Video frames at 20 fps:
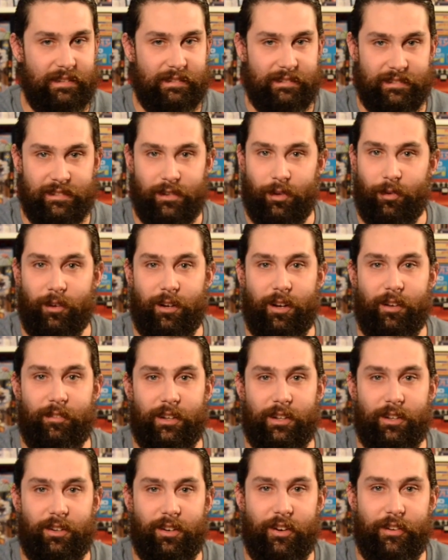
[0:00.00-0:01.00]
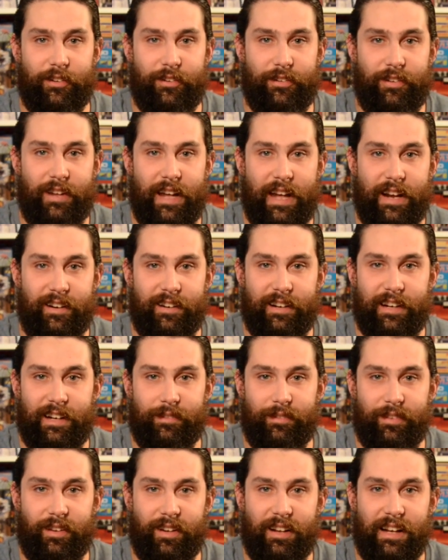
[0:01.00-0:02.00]
don't come across Saturn
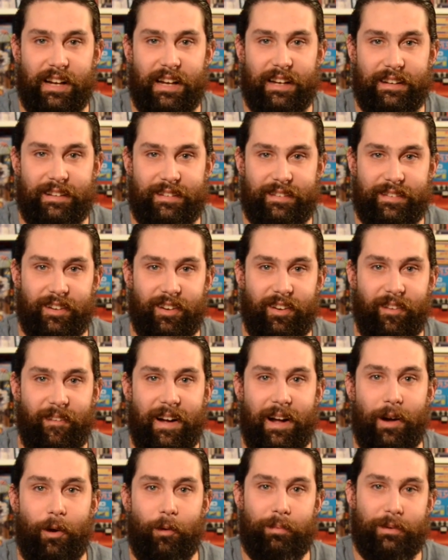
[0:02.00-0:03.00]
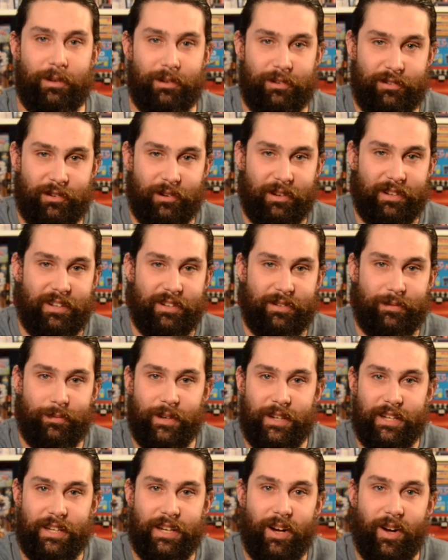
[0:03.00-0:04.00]
games a lot. So I hope you enjoyed this
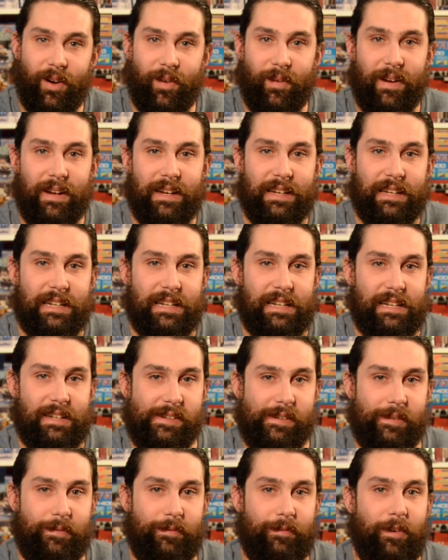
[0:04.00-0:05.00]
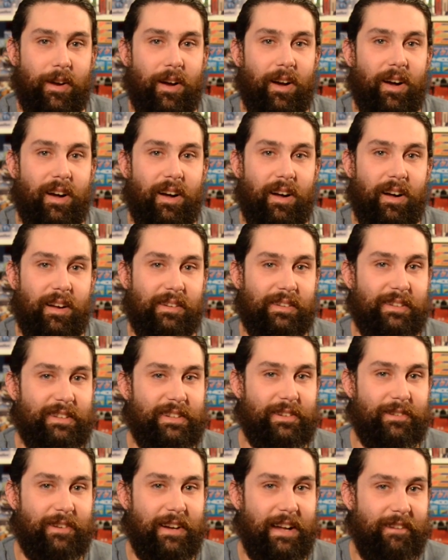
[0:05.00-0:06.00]
video. If
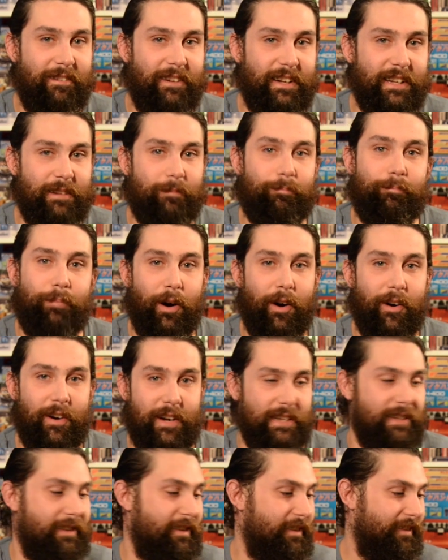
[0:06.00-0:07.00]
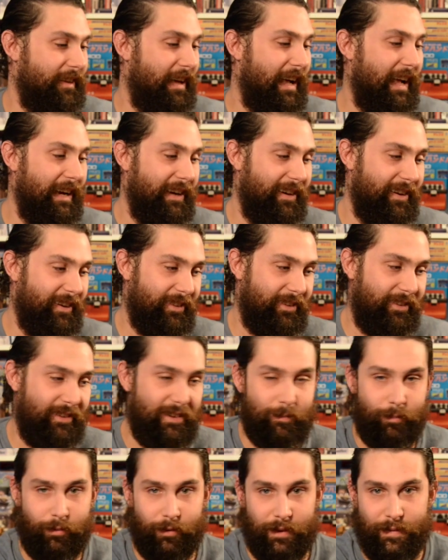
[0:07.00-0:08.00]
you have any burning desire to
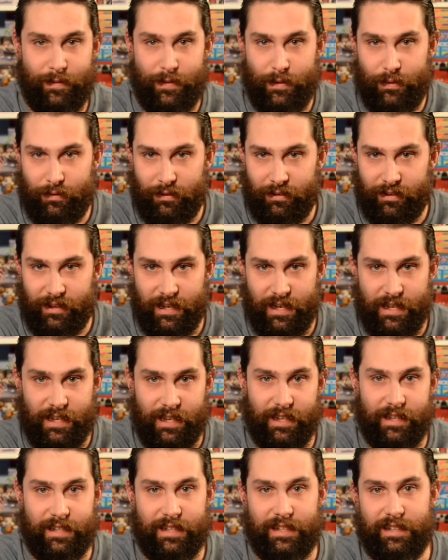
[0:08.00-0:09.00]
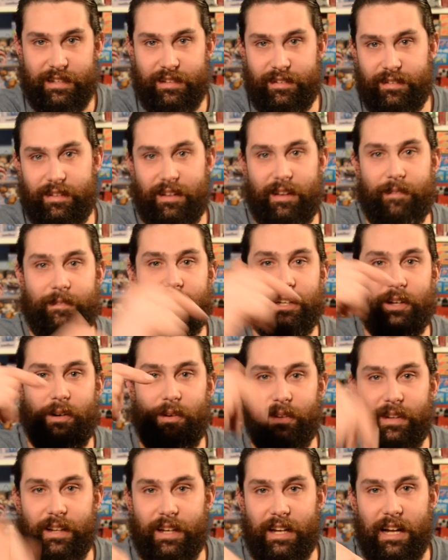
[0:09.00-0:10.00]
see previews on any of these, let me know
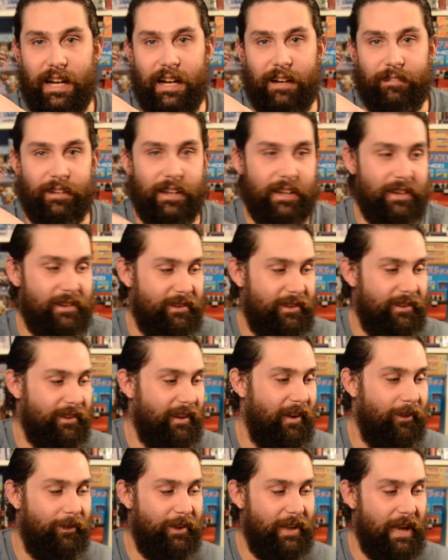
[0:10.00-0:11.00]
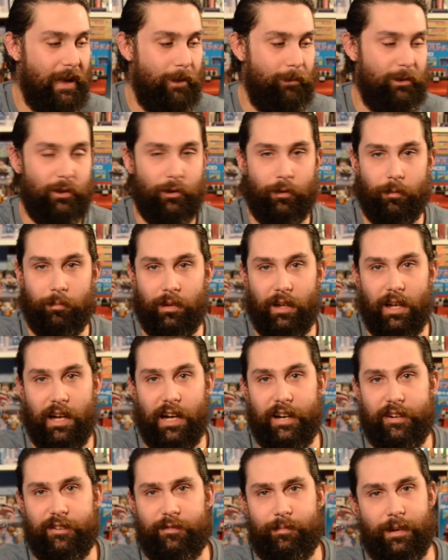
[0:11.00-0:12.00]
in the comments. I'll be happy to
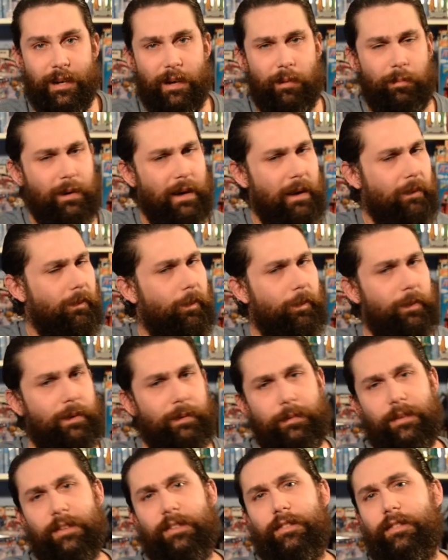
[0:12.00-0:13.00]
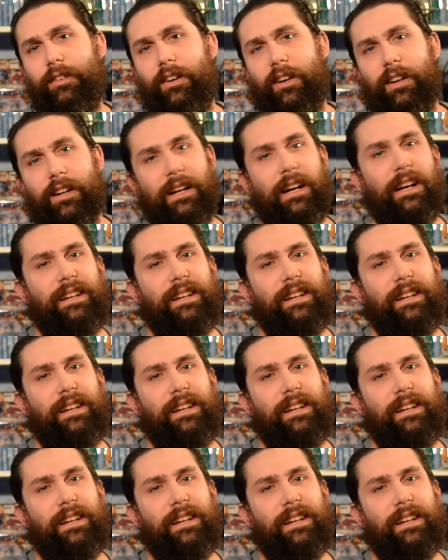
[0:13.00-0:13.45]
oblige, but I'll probably start